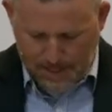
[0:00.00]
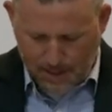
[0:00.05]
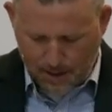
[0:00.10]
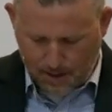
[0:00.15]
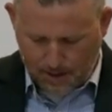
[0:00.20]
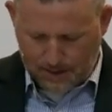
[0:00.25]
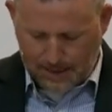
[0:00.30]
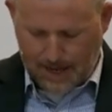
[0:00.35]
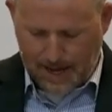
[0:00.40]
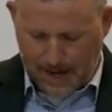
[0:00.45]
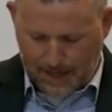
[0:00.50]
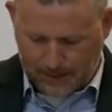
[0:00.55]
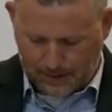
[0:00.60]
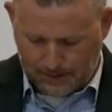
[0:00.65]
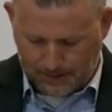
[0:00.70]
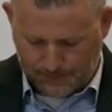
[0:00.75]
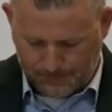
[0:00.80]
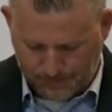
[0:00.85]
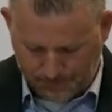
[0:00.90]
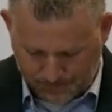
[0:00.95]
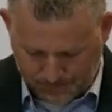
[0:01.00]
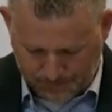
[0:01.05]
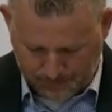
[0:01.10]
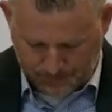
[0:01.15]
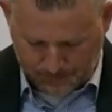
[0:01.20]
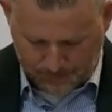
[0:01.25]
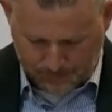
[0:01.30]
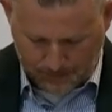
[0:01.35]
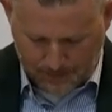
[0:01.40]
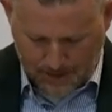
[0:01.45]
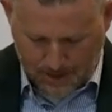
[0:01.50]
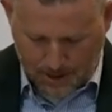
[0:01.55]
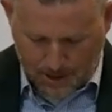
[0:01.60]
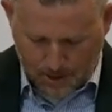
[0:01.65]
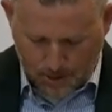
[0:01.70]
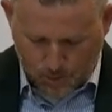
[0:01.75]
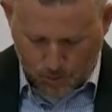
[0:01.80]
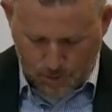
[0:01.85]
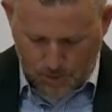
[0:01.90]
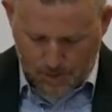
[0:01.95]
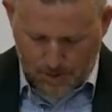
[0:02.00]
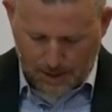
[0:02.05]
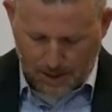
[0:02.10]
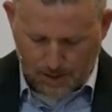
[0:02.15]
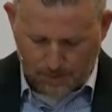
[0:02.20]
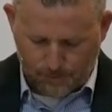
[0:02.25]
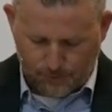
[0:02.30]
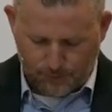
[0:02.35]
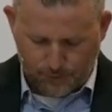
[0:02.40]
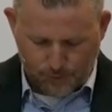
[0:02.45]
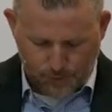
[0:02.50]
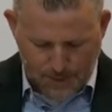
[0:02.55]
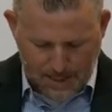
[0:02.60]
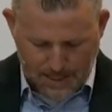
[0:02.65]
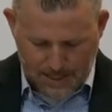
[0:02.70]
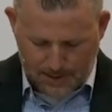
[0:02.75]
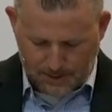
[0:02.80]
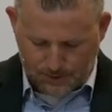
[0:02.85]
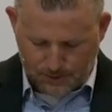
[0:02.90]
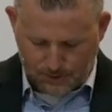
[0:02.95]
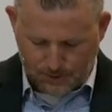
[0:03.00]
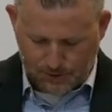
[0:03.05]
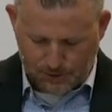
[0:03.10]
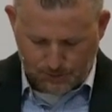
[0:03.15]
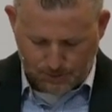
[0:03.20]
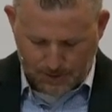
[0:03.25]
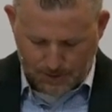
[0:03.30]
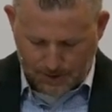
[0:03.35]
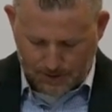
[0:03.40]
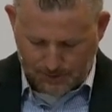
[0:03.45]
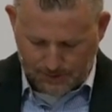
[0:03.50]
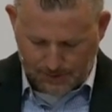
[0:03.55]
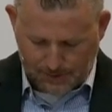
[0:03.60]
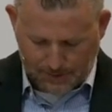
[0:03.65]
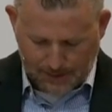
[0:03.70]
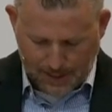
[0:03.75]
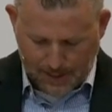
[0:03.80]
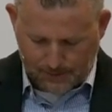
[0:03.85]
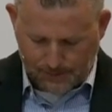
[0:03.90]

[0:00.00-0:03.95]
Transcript: our lack, we become free to experience the life